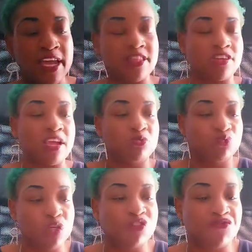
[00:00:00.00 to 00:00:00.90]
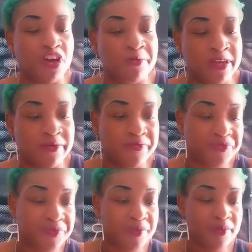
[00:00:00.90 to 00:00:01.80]
he thought they was wish fulfillment.
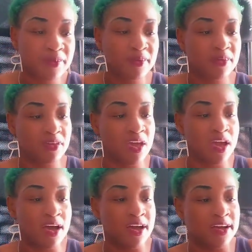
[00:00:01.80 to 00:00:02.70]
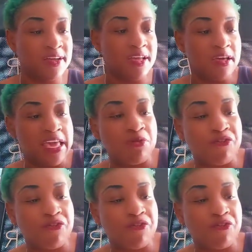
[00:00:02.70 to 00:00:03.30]
Yeah, he